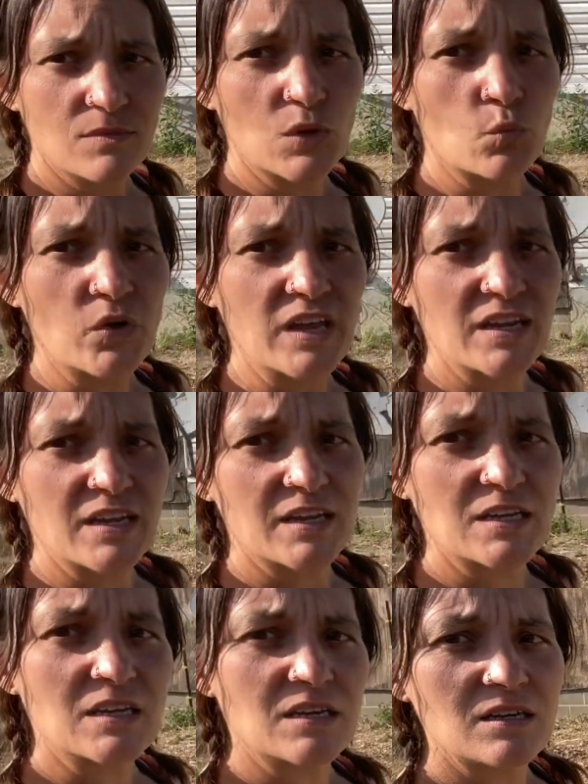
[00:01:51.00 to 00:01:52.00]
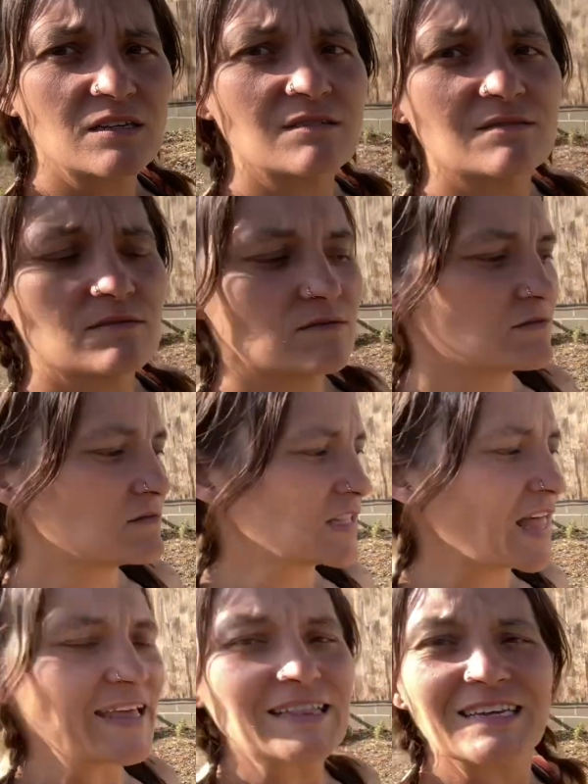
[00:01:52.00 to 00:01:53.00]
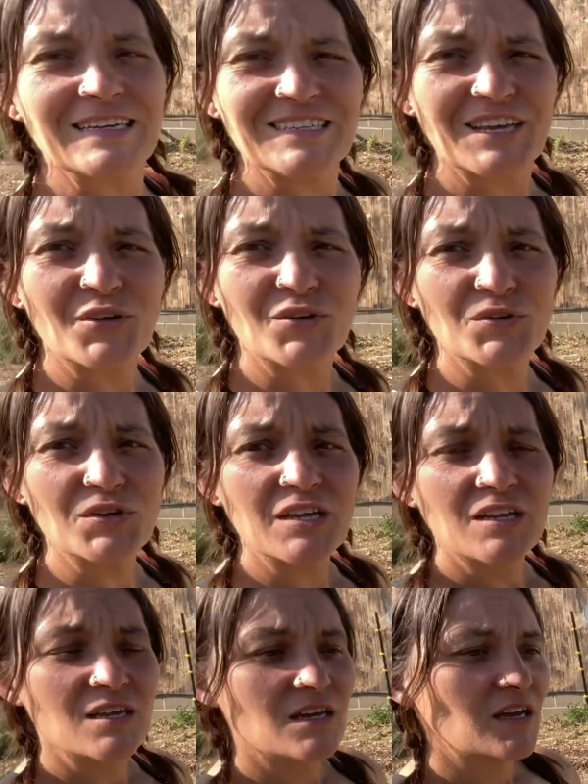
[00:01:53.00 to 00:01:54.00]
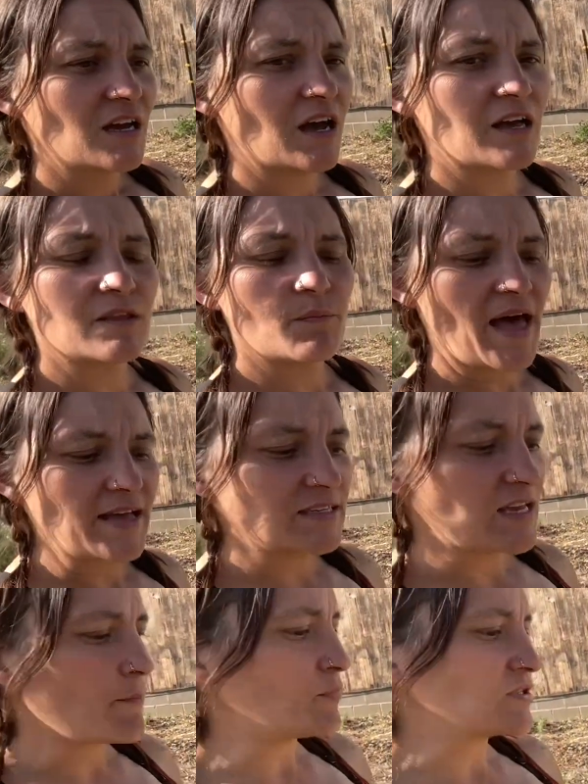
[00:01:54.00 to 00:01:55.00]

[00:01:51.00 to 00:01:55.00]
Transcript: weeded, lightly tilled the past couple